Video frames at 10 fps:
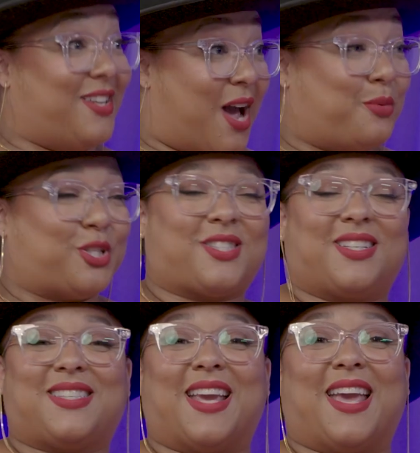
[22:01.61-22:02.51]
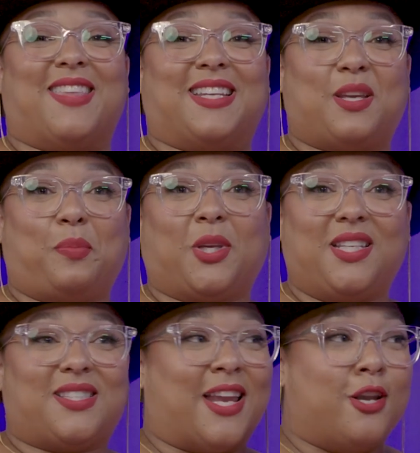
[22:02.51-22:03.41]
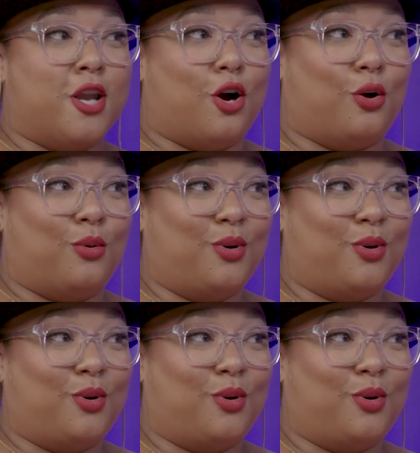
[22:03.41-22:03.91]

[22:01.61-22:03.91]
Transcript: I was just going to say, and they typically say no.